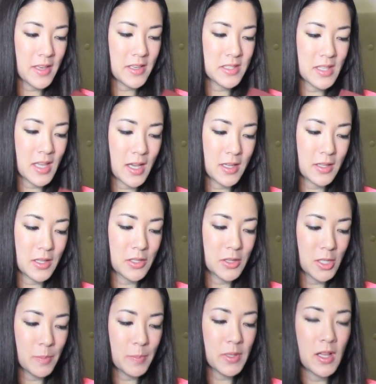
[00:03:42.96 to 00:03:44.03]
is that the
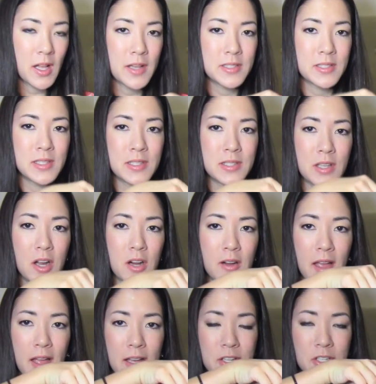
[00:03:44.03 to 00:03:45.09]
lip glosses
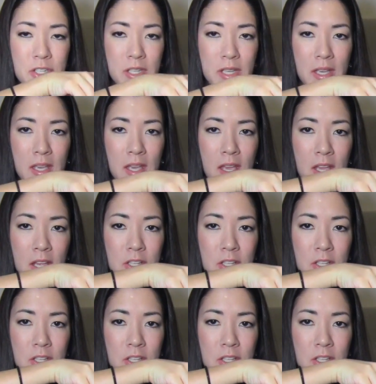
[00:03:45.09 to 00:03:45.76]
are actually